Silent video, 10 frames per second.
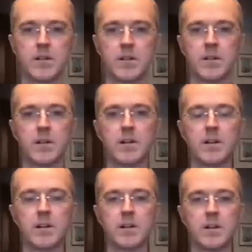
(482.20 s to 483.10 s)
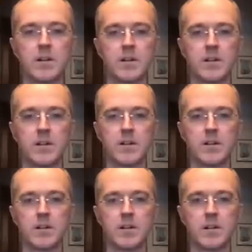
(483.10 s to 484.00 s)

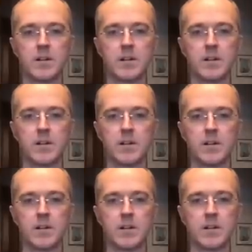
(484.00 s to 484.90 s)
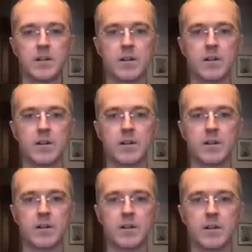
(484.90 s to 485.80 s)

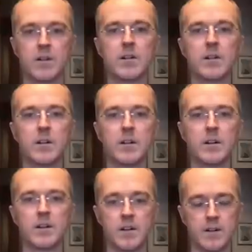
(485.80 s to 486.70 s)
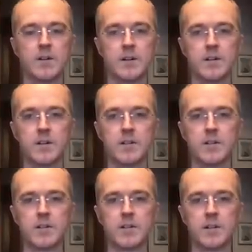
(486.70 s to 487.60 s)

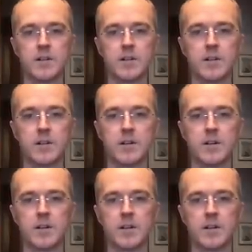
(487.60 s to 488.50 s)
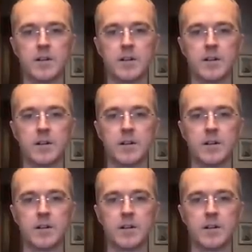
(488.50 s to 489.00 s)
(not speaking)